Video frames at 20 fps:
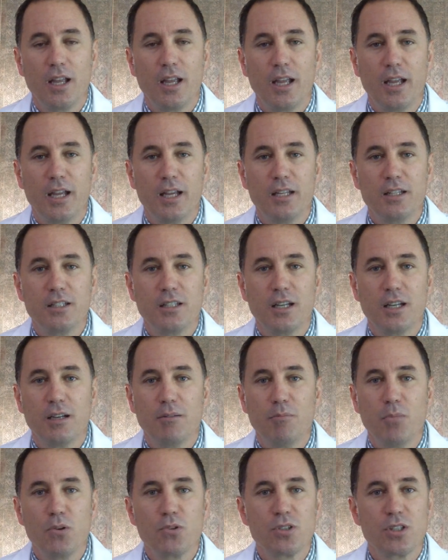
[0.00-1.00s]
and
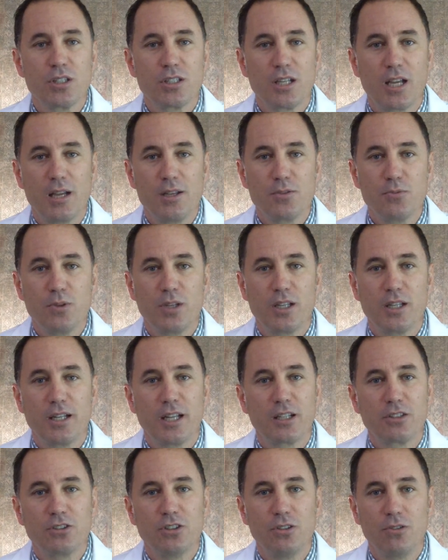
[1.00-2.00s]
uh, most of the times we can
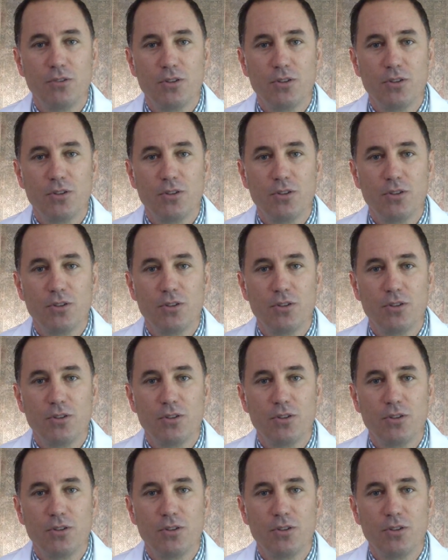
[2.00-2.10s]
actually